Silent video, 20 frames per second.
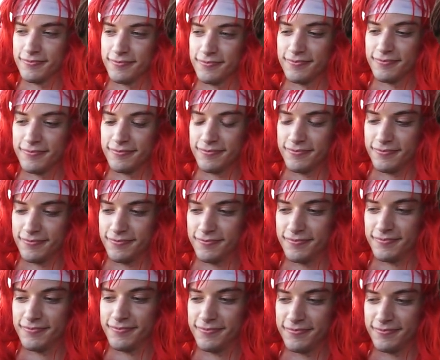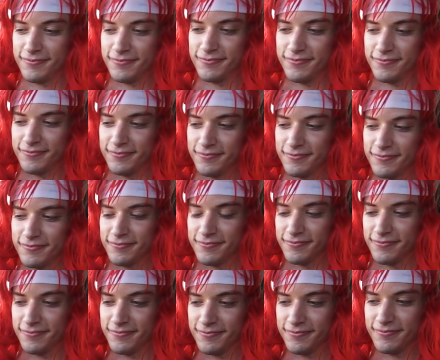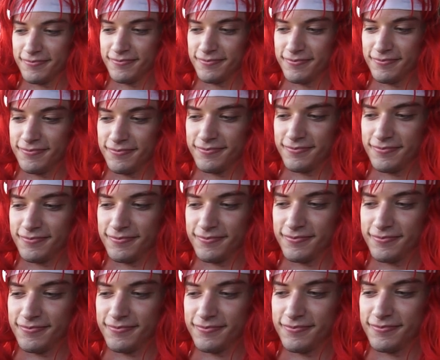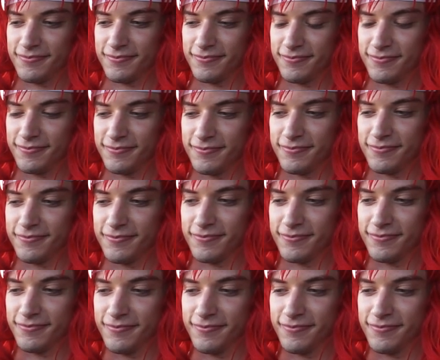This person isn't speaking.